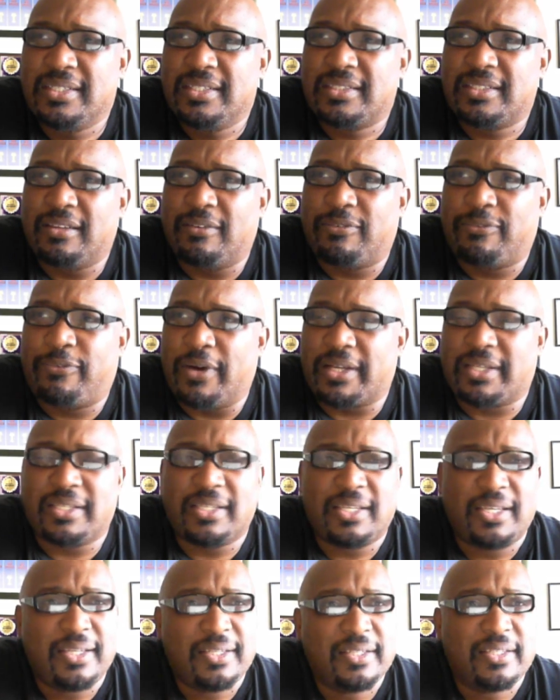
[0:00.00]
The fuck...
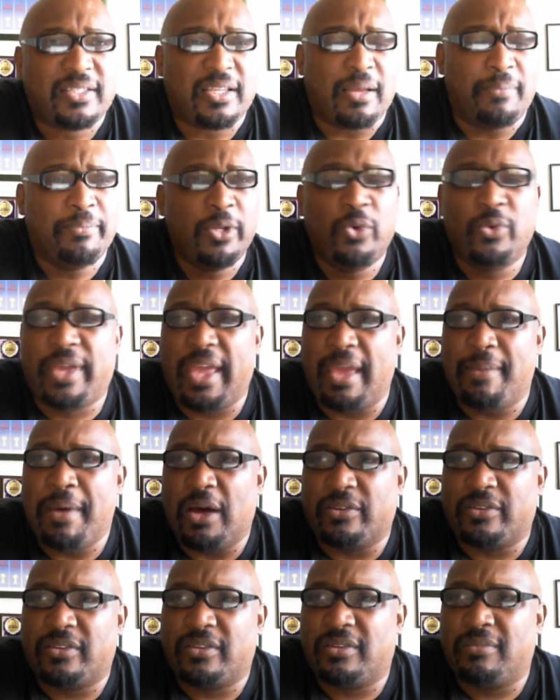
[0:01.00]
Something new came out
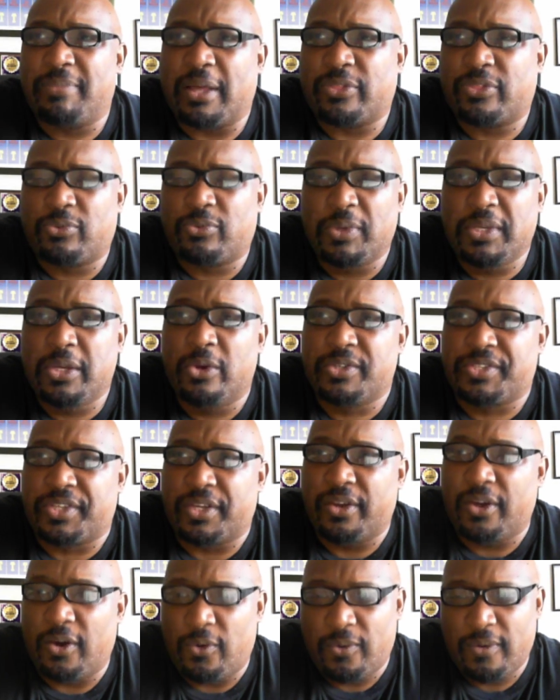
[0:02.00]
about 3 years
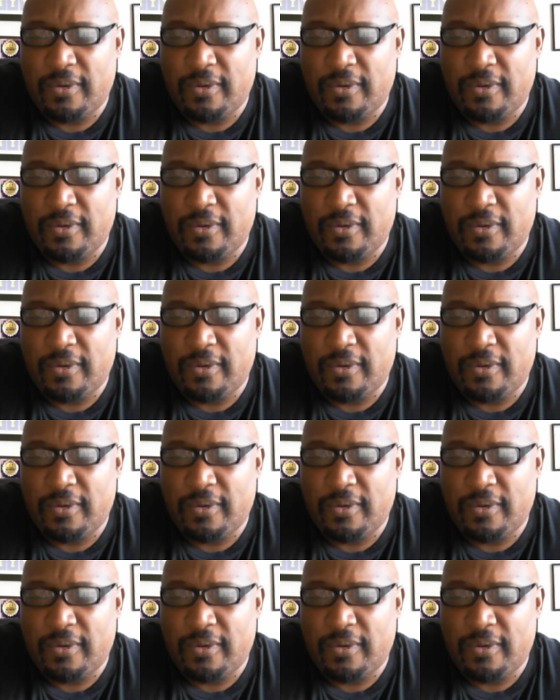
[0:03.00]
ago.